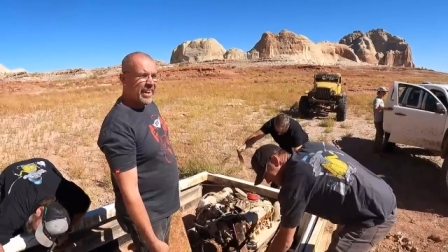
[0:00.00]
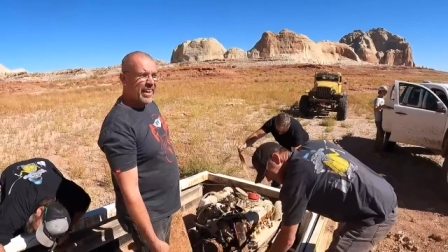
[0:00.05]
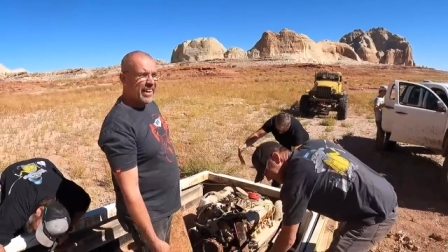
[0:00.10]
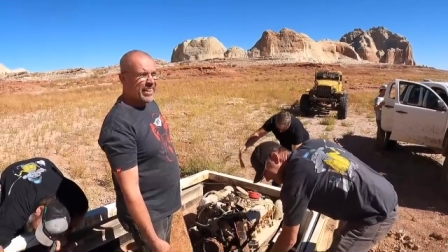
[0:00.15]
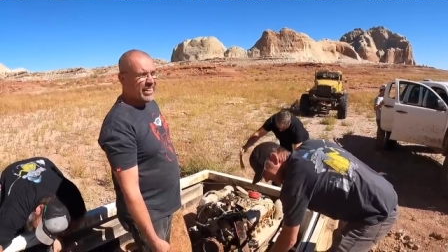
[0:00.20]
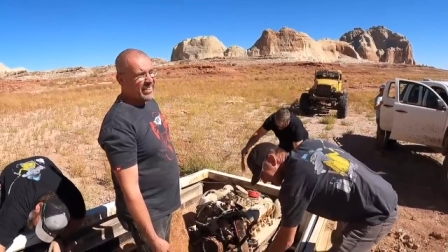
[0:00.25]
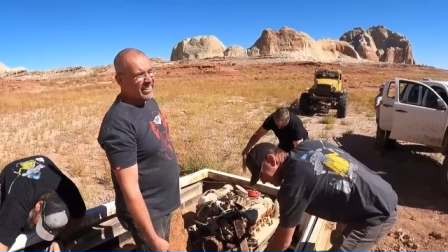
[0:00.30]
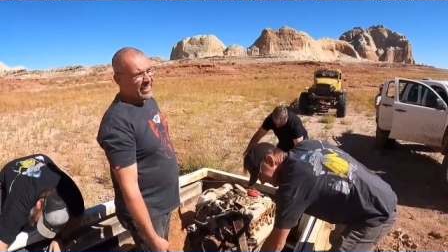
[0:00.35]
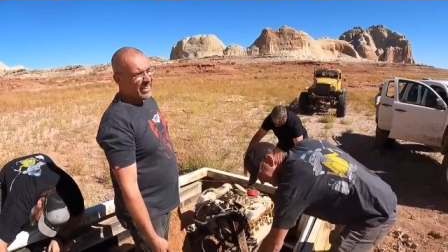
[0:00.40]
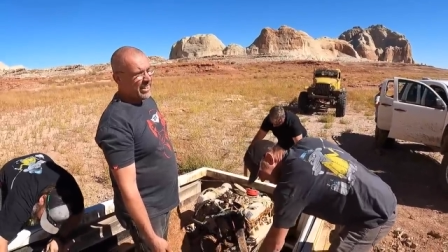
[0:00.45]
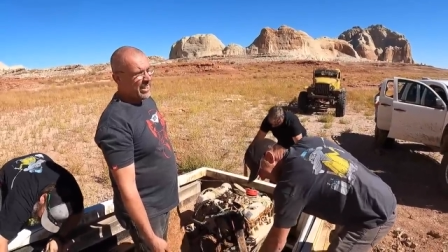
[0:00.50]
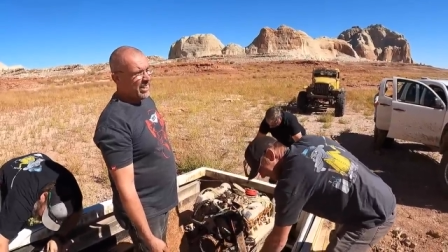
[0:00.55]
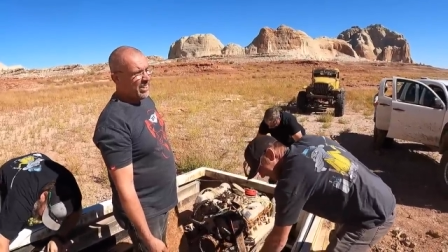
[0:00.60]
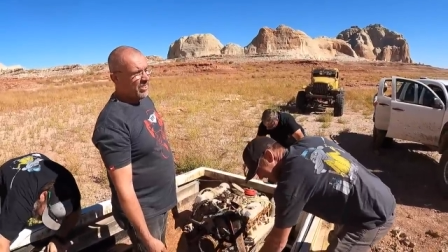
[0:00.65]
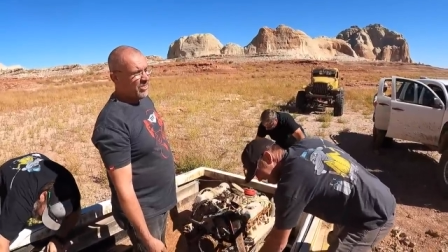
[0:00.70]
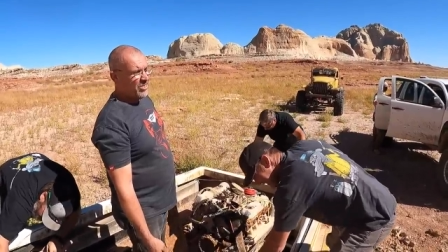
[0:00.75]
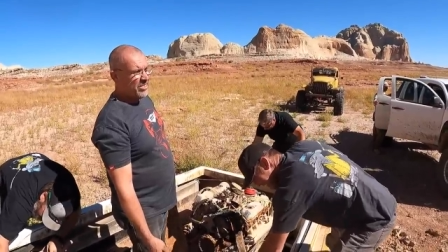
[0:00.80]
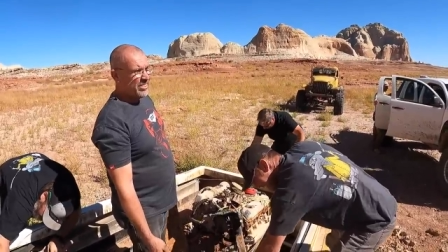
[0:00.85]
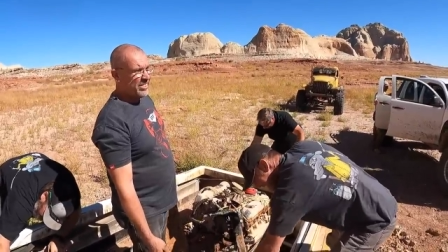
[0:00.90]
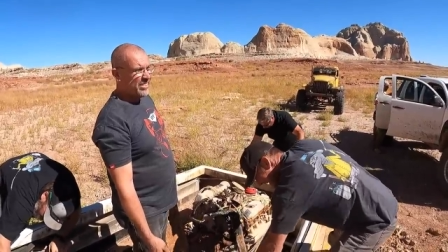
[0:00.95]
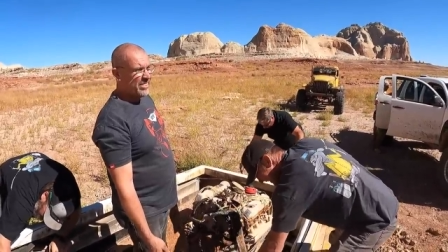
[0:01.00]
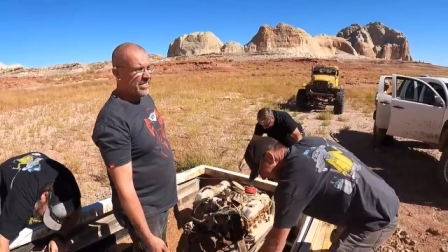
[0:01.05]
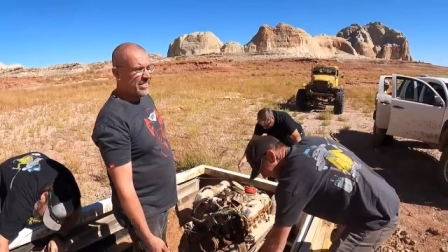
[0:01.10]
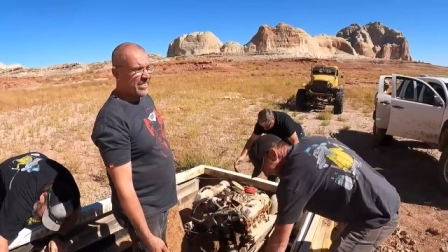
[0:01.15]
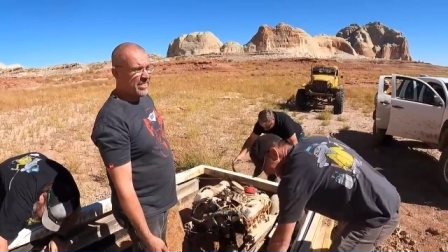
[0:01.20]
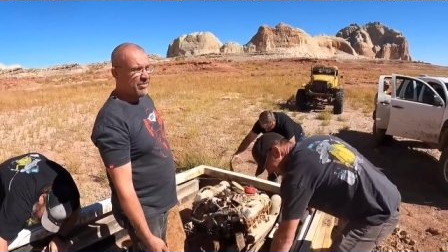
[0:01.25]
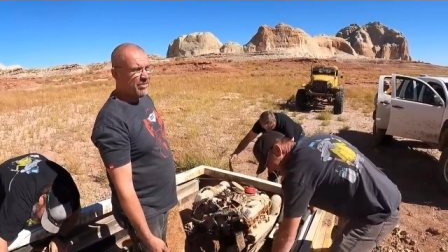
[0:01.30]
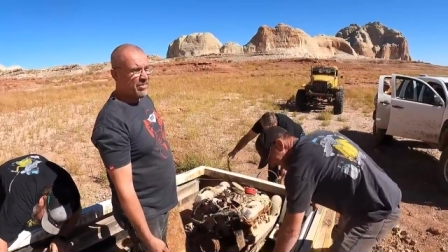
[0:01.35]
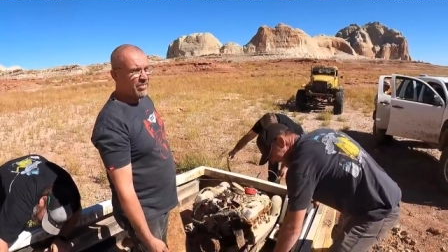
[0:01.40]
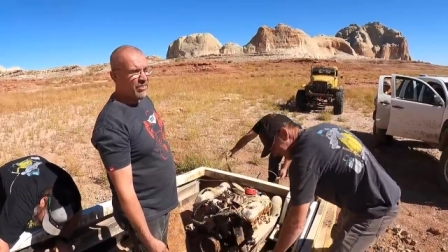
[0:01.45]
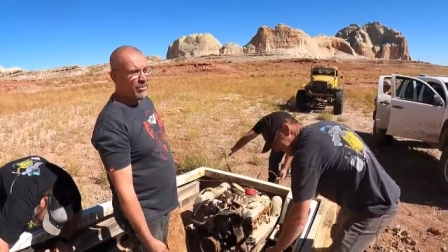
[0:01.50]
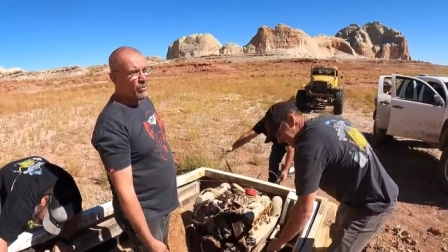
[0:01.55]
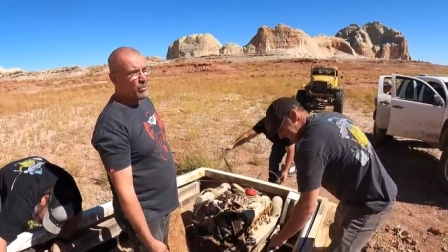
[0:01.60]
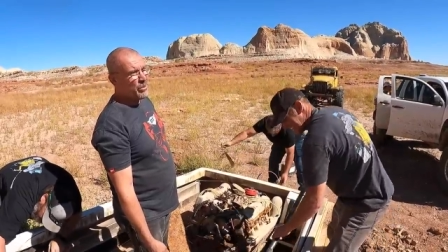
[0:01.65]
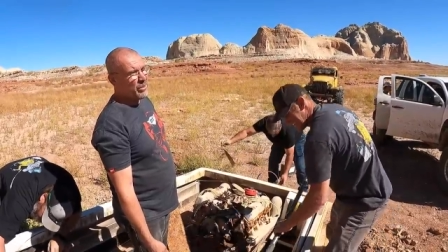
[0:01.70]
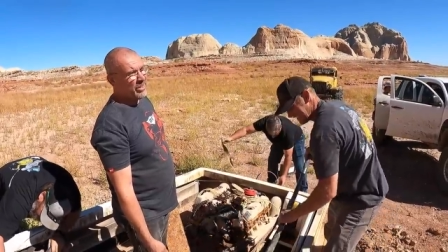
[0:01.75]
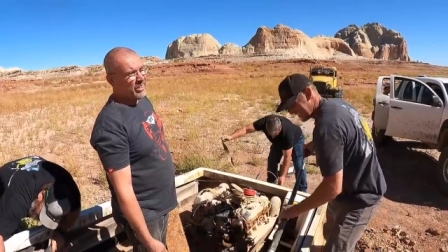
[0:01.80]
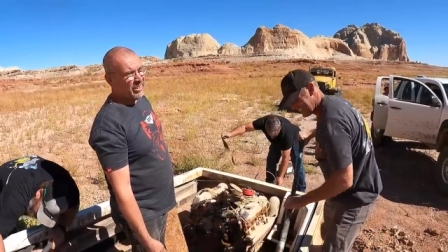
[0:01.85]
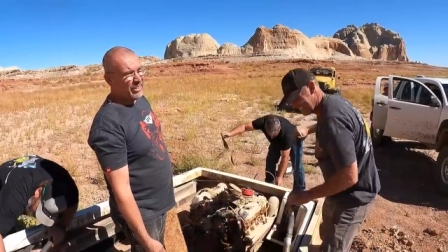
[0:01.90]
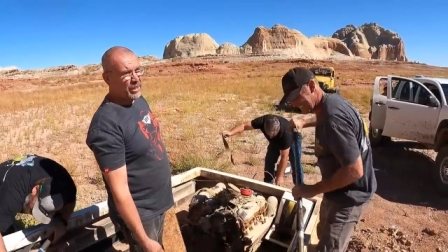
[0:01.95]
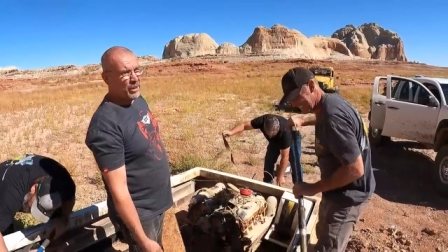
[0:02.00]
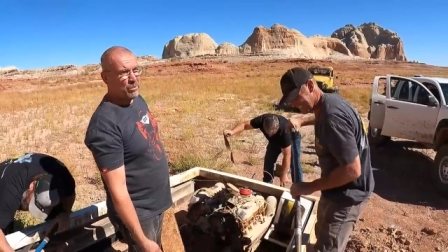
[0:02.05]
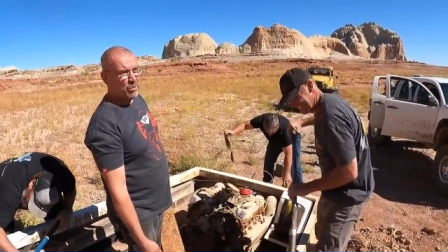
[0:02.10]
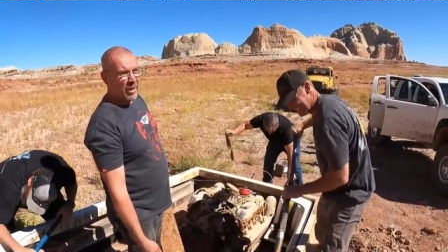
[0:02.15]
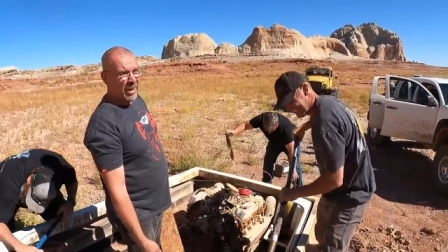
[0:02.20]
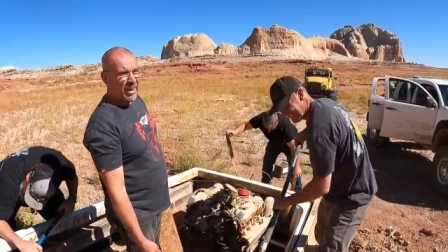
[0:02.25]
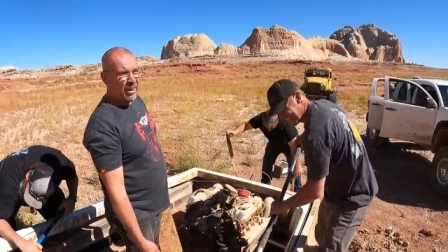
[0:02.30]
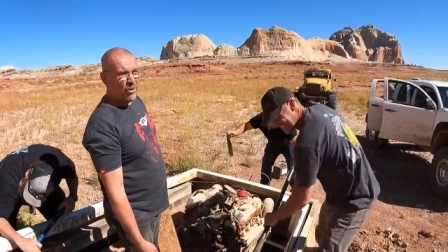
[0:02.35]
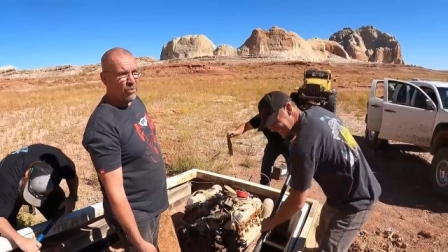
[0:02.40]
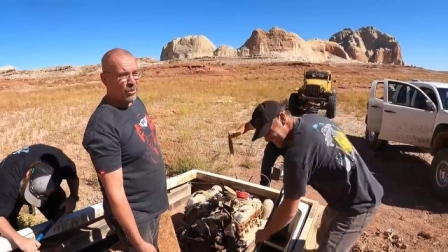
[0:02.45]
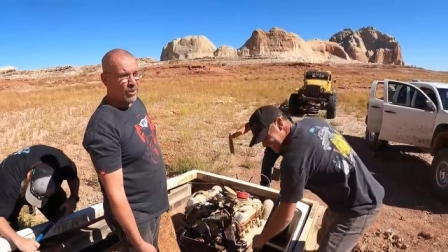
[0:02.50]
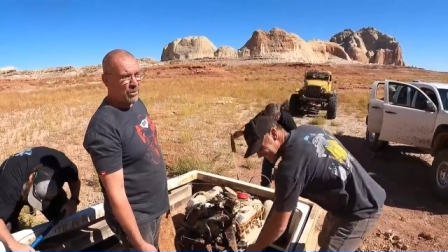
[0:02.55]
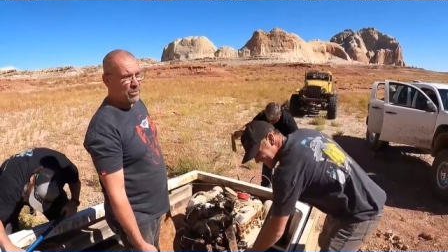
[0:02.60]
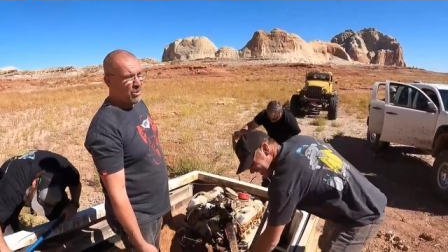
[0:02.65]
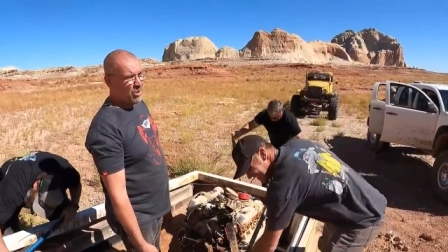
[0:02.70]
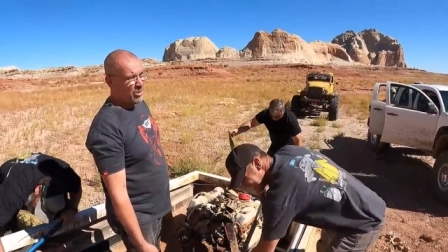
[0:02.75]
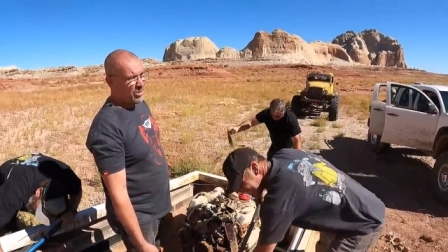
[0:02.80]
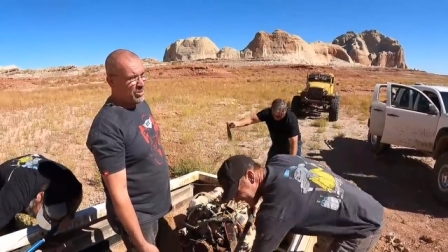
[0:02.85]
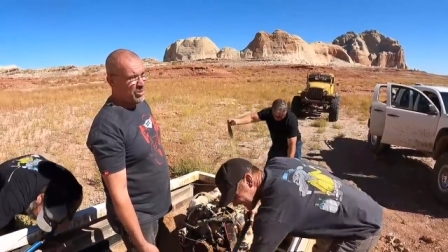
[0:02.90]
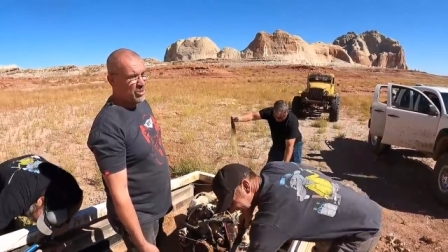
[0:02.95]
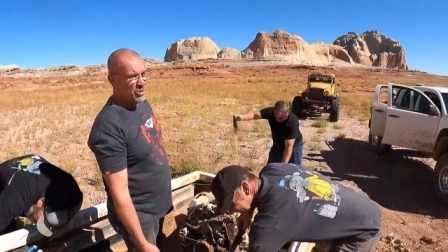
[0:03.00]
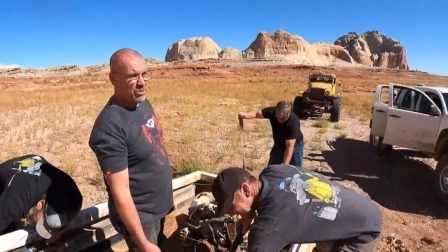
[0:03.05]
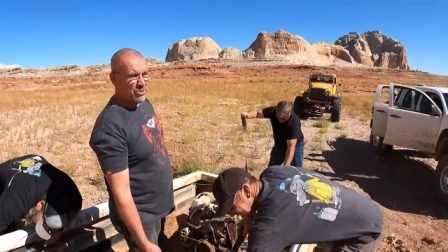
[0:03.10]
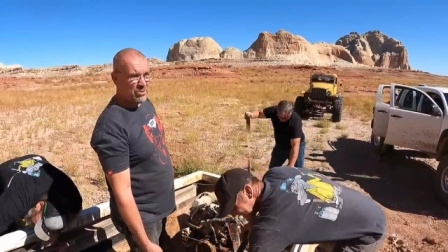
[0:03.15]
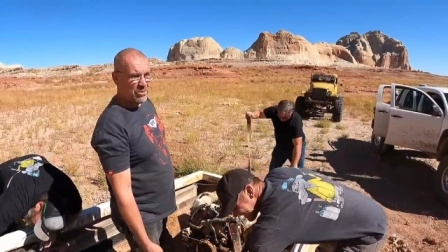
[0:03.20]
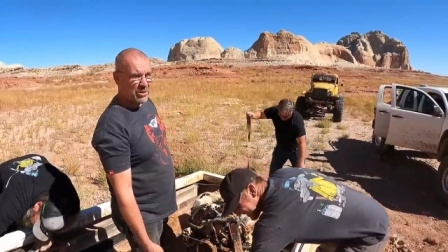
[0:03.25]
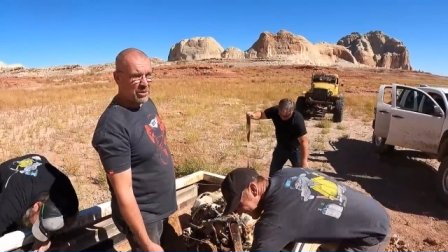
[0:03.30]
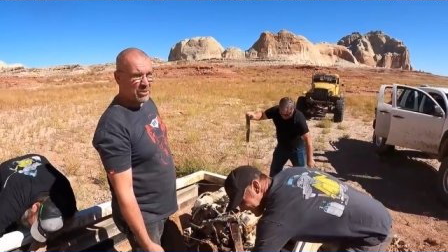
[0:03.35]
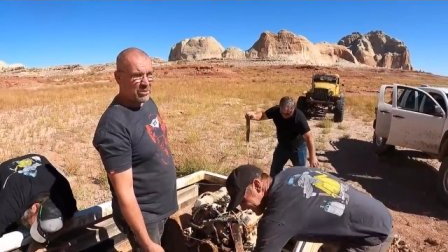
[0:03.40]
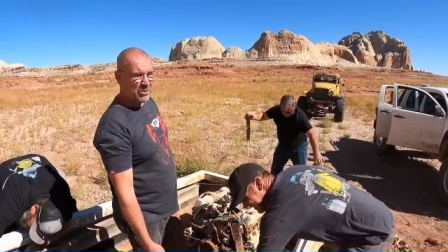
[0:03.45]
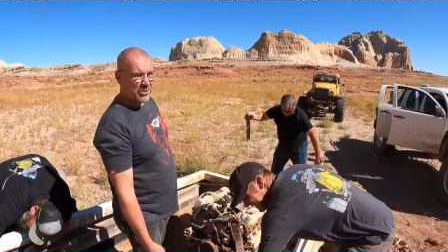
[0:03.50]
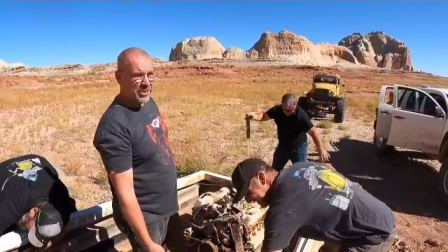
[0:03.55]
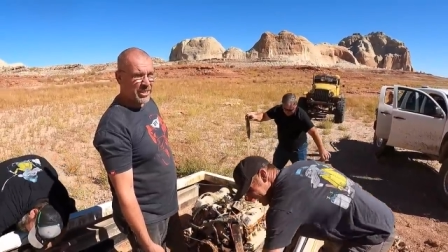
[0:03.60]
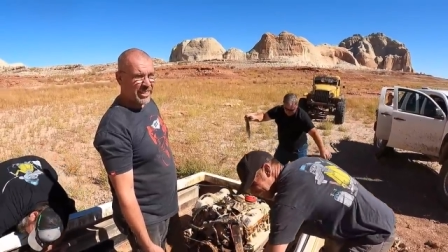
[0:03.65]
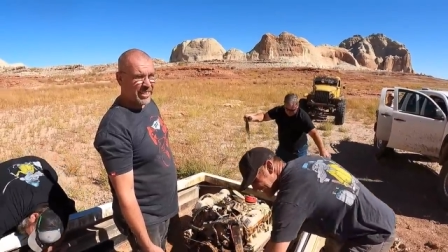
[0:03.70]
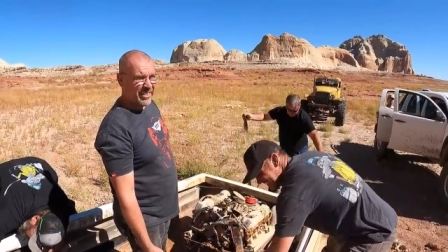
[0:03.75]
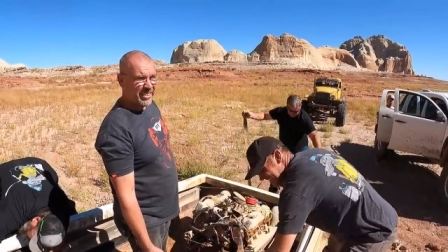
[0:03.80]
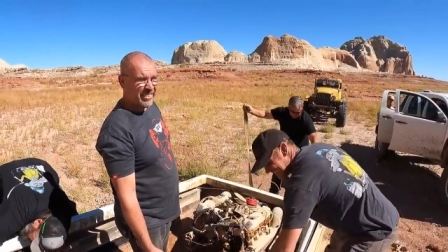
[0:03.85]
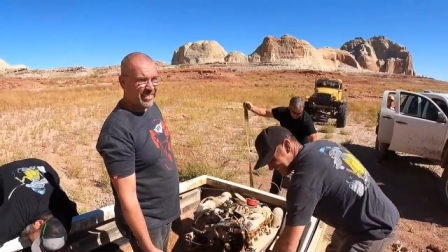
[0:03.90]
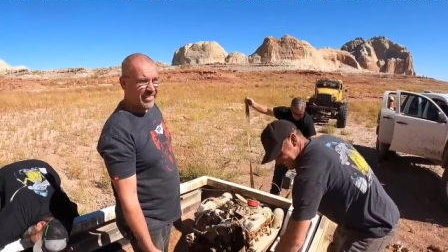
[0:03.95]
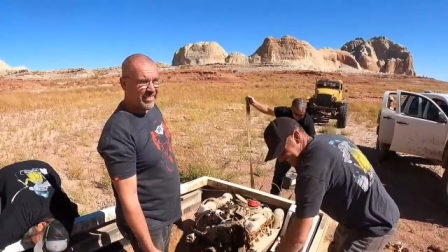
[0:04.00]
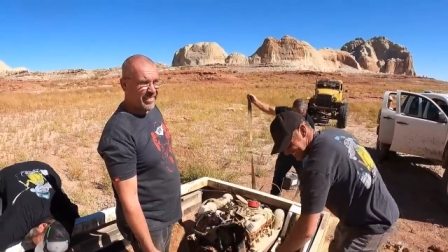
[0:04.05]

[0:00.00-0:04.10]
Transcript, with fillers: And, you know, if you've ever been to Lake Powell when a monsoon rolls in,